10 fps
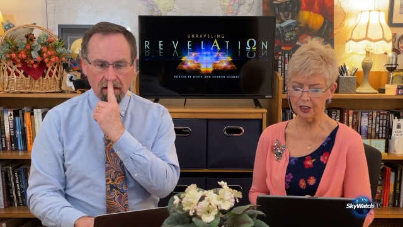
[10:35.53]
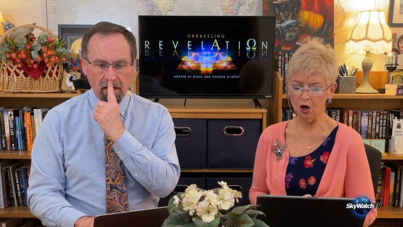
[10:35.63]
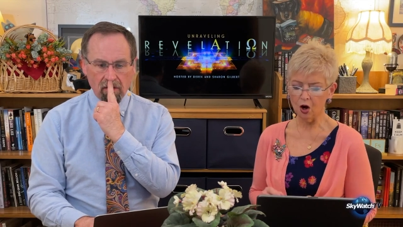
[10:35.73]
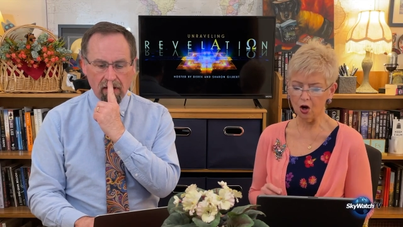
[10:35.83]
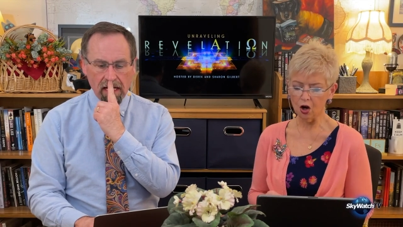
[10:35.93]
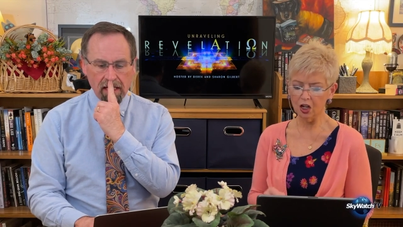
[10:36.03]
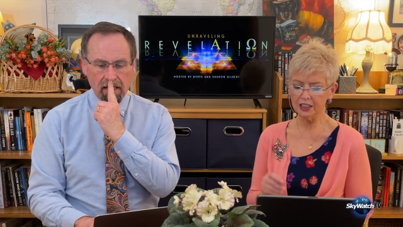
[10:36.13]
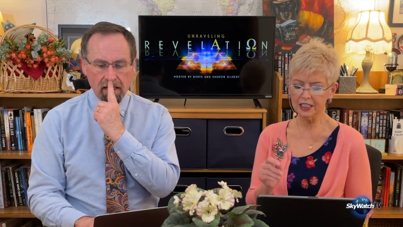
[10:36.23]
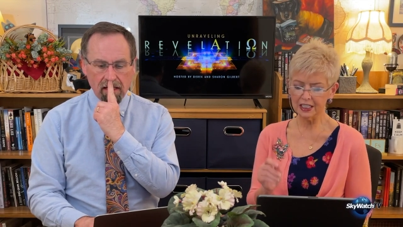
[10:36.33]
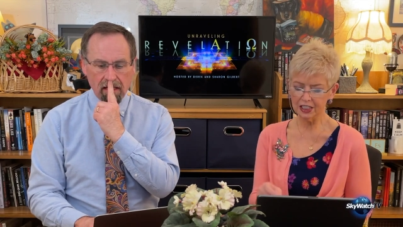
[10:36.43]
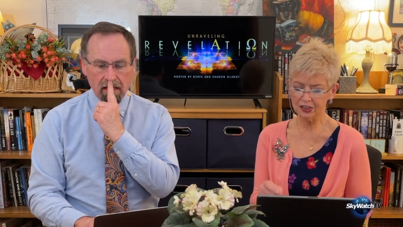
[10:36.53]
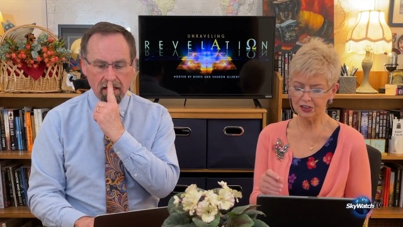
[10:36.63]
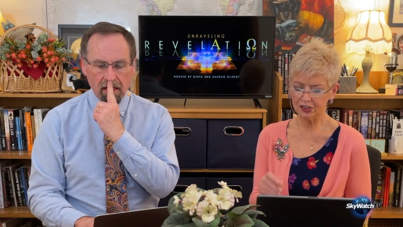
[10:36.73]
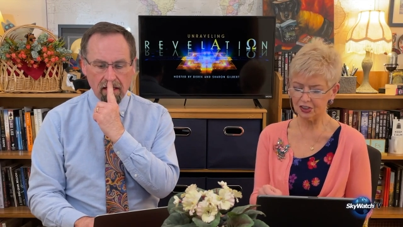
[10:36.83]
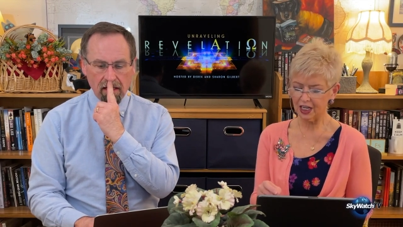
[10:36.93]
Speaker 1: You're right. All his
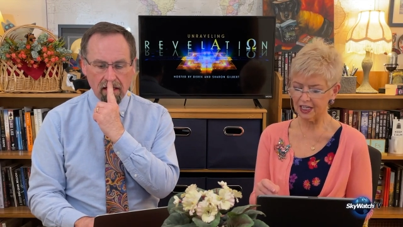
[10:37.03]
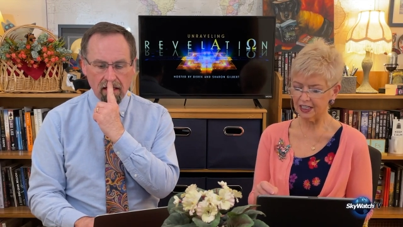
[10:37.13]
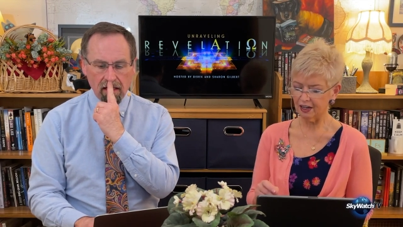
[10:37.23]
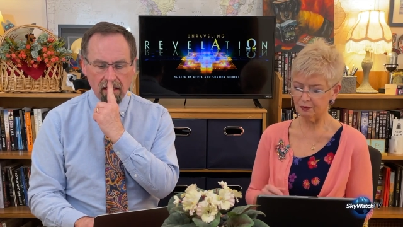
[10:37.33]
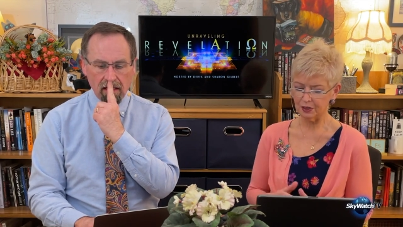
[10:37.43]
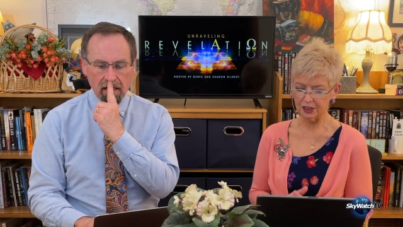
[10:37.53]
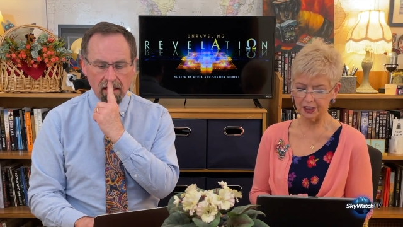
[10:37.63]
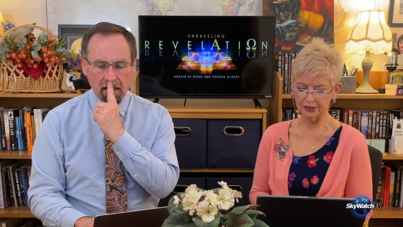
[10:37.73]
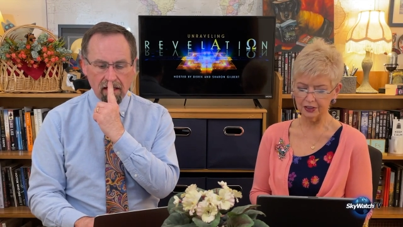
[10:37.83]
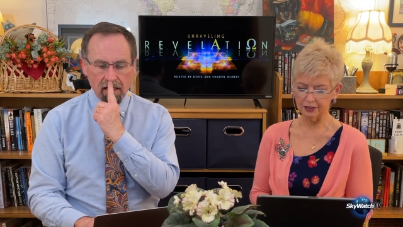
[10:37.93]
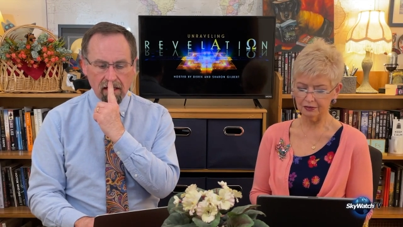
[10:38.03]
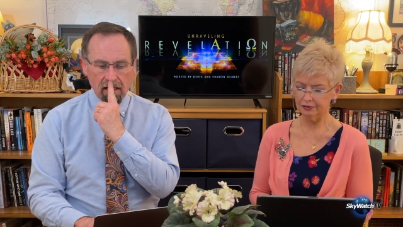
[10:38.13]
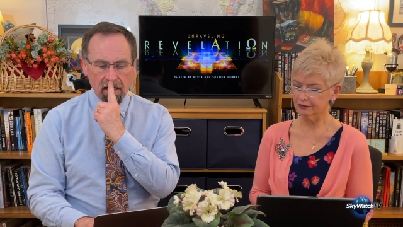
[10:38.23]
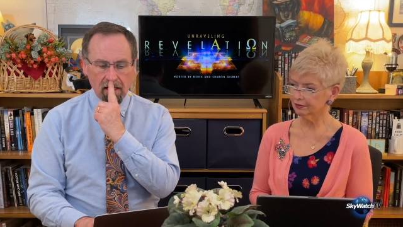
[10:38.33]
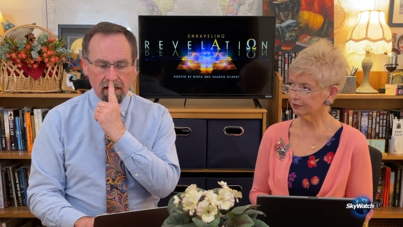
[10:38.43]
slain have been laid there.
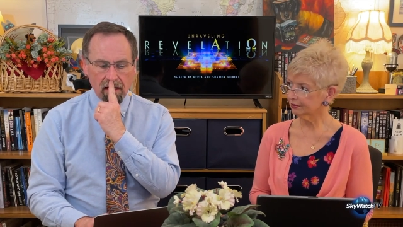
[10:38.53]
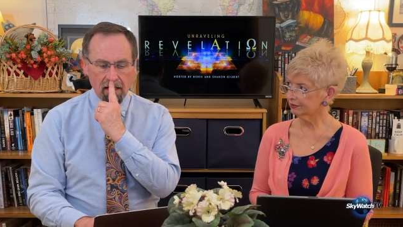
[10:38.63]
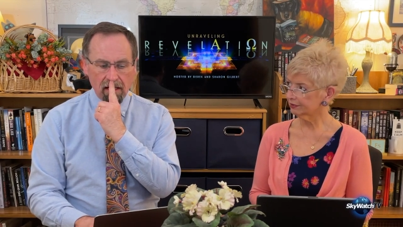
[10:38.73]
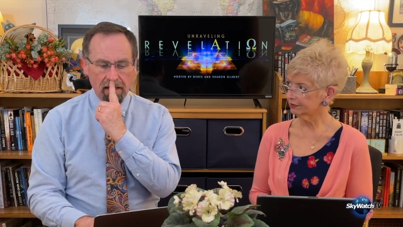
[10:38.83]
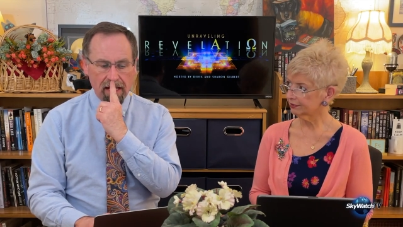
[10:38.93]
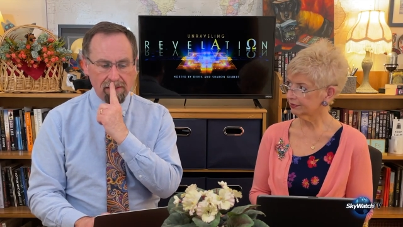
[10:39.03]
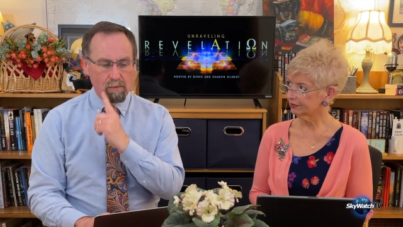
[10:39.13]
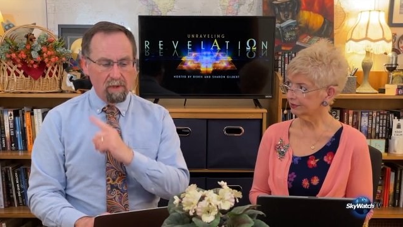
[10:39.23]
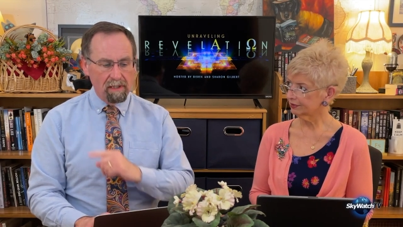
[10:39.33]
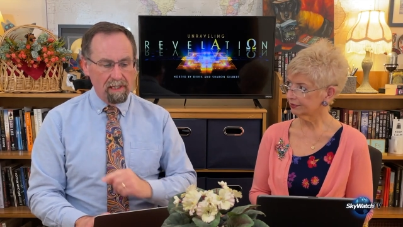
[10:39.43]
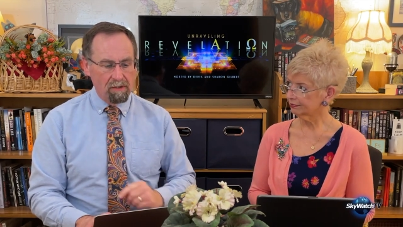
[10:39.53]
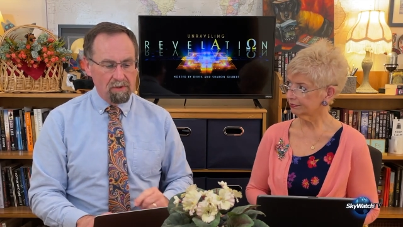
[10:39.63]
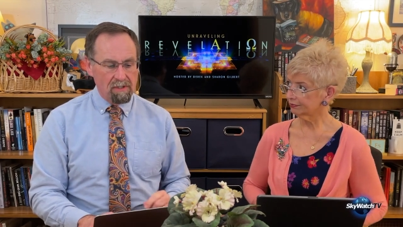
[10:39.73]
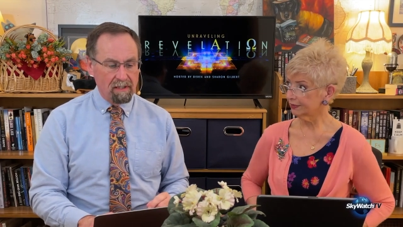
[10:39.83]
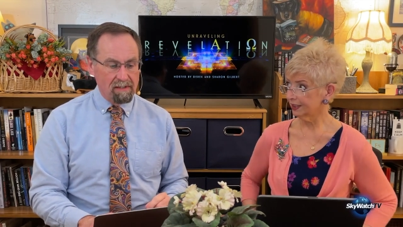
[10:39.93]
Speaker 2: That's really
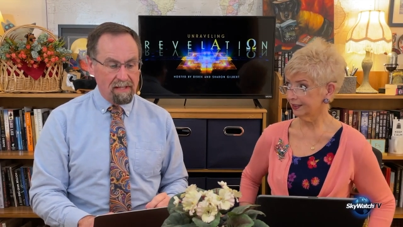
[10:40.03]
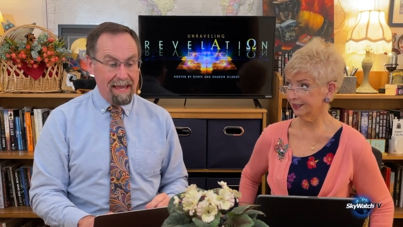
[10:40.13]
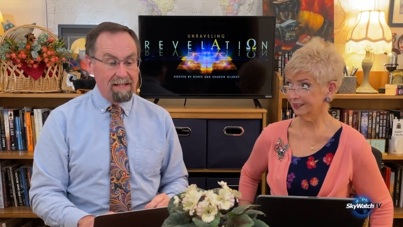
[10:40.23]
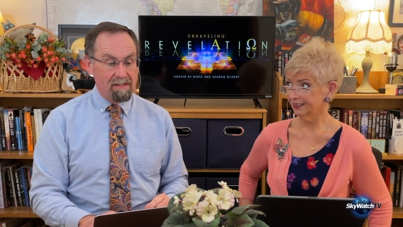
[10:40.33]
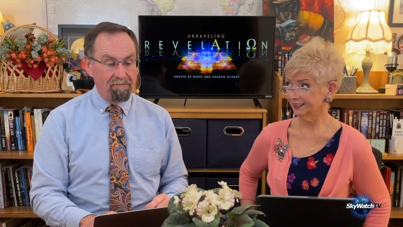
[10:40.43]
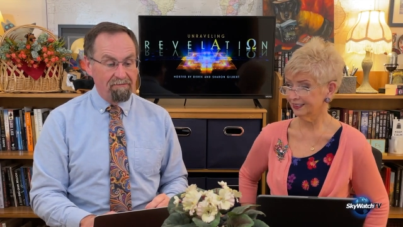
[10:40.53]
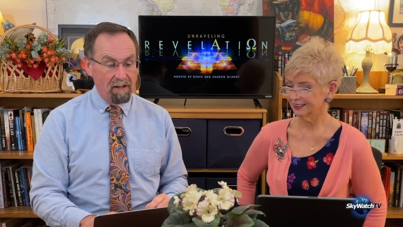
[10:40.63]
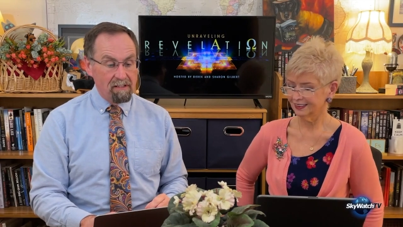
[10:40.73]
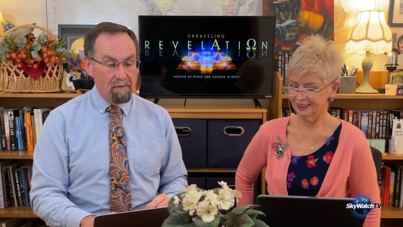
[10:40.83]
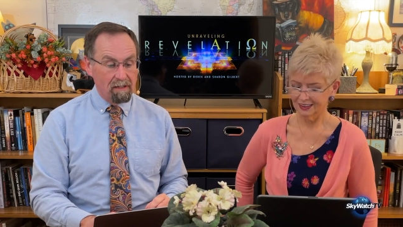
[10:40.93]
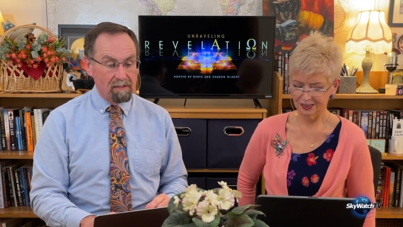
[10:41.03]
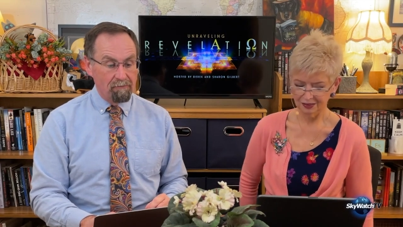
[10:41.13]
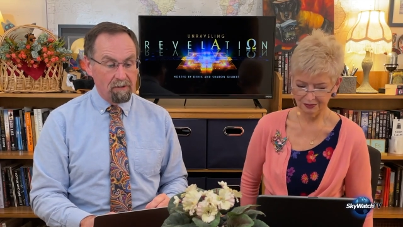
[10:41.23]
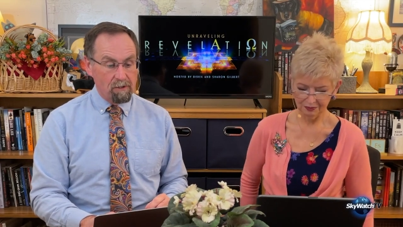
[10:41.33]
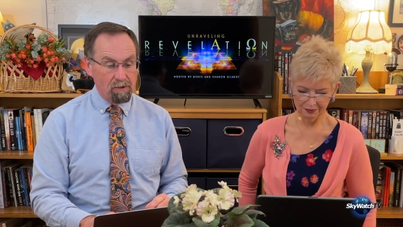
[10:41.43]
interesting because that is a ah. fundamental
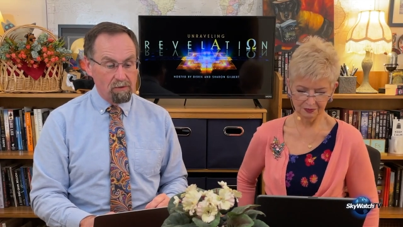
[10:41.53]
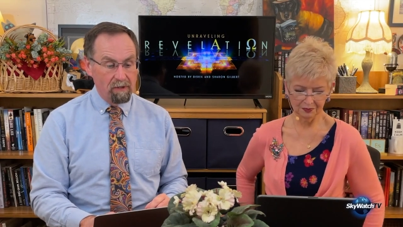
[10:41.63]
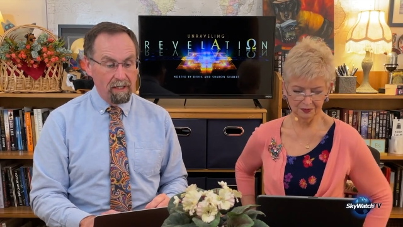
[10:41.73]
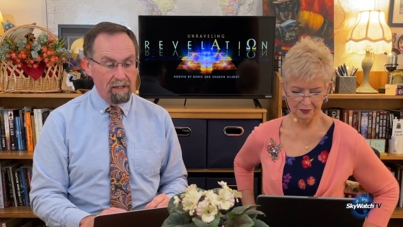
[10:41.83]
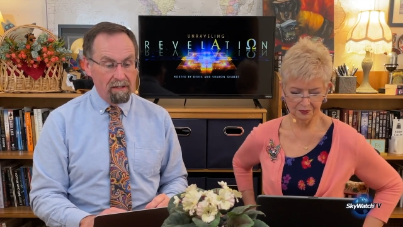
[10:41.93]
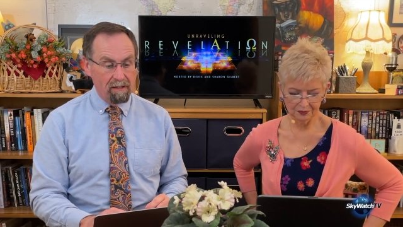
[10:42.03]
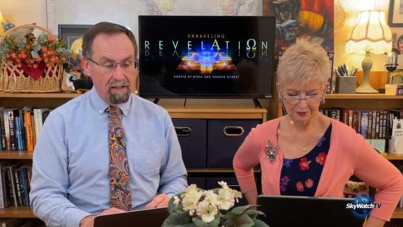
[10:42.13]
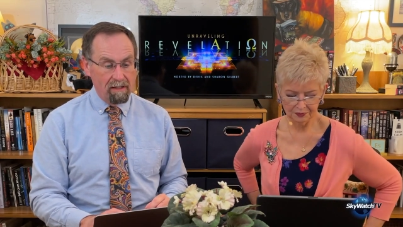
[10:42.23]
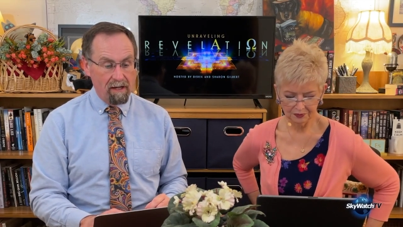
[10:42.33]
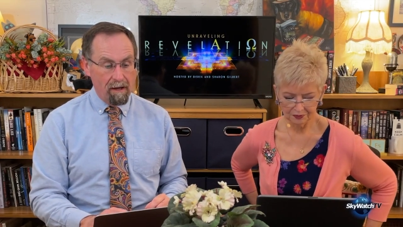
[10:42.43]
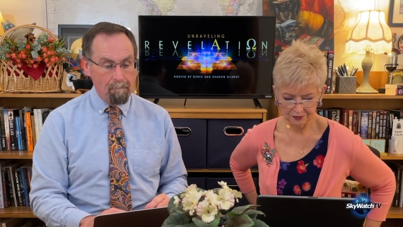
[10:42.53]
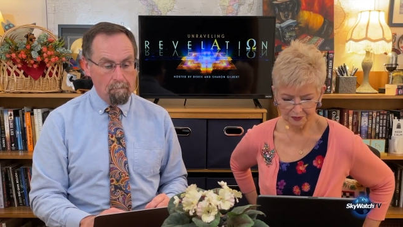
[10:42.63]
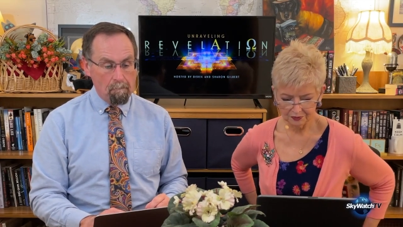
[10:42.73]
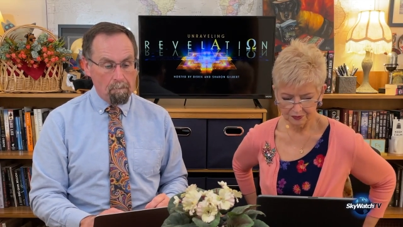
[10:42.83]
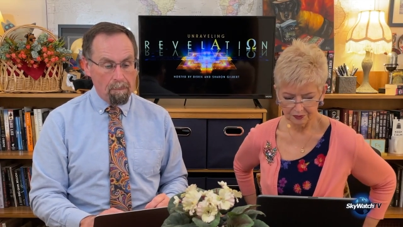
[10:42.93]
difference between the uh,
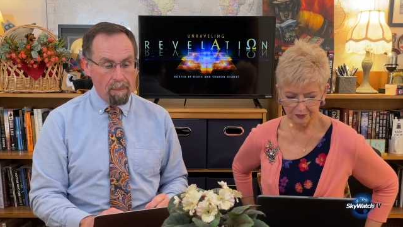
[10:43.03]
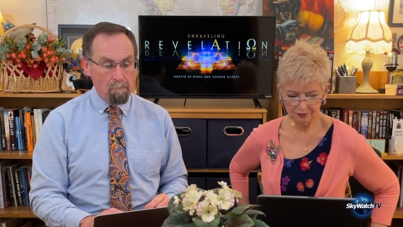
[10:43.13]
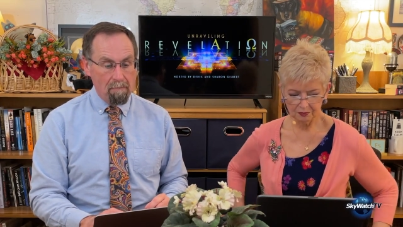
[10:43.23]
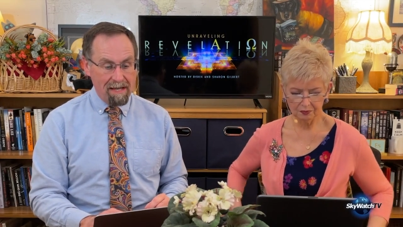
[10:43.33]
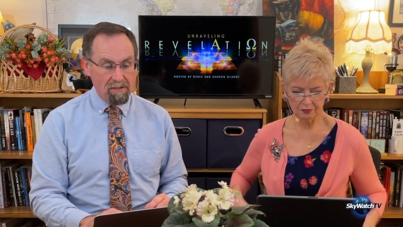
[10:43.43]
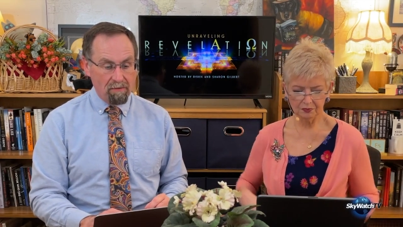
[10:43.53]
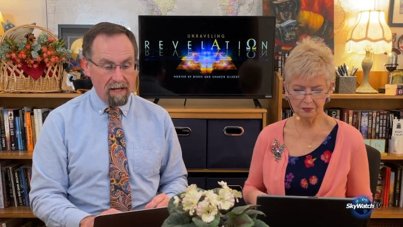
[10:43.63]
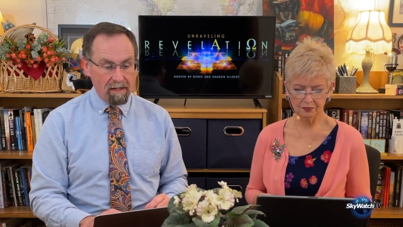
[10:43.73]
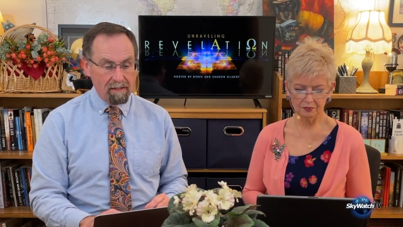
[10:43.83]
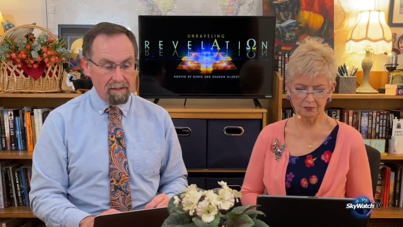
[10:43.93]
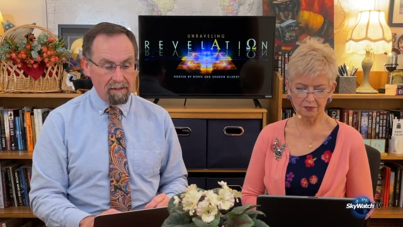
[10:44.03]
Masoretic.